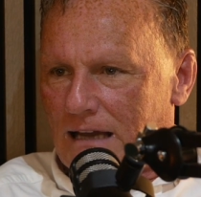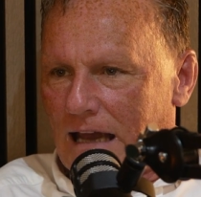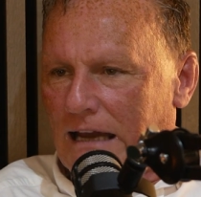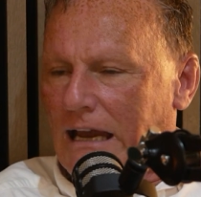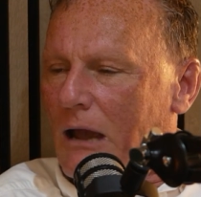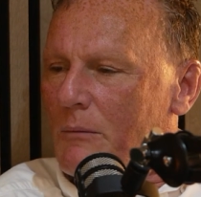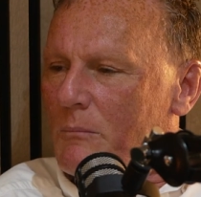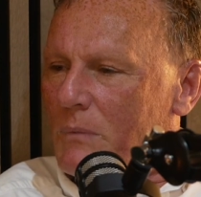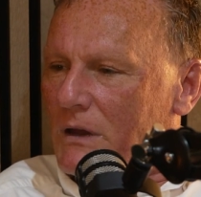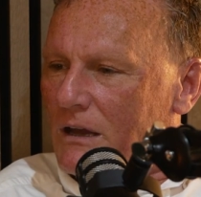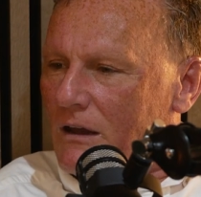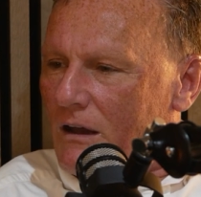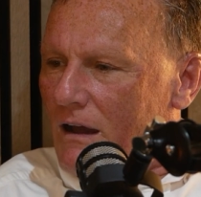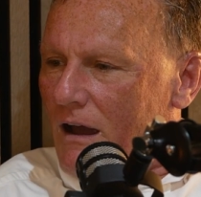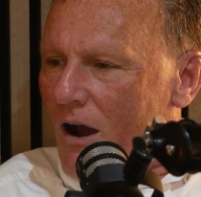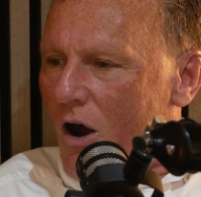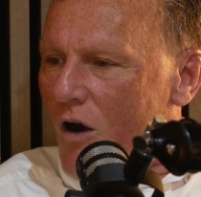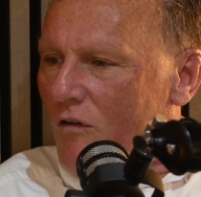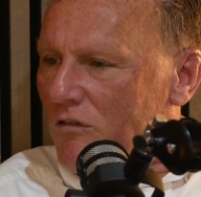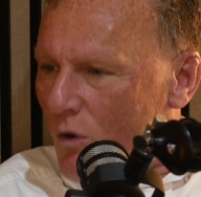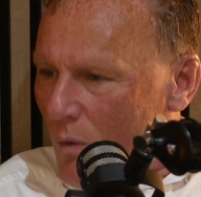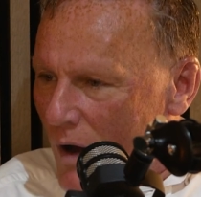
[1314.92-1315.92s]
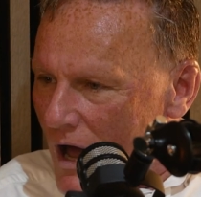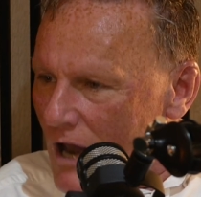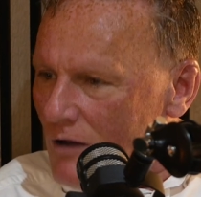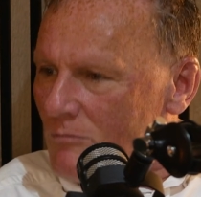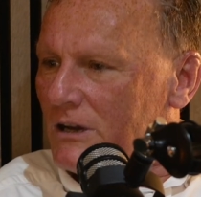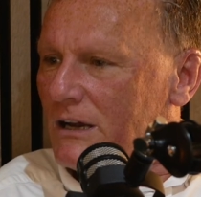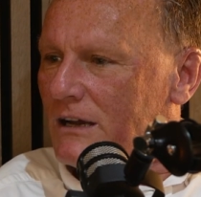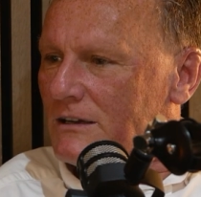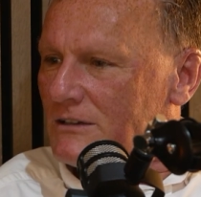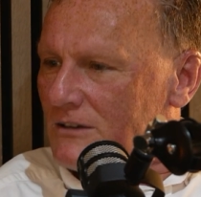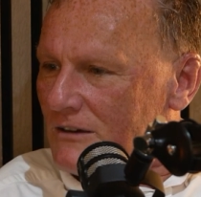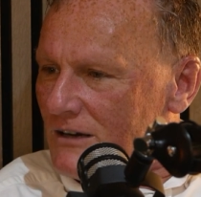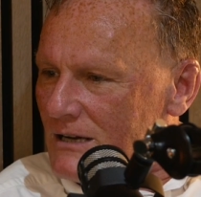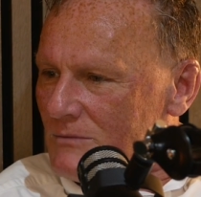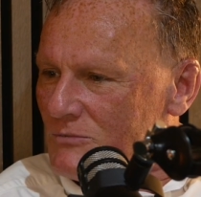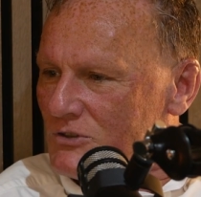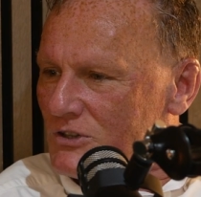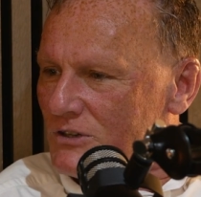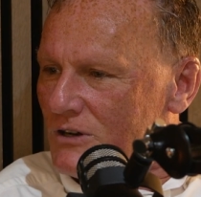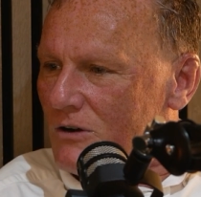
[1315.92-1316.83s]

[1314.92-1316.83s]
it can be overwhelming at times,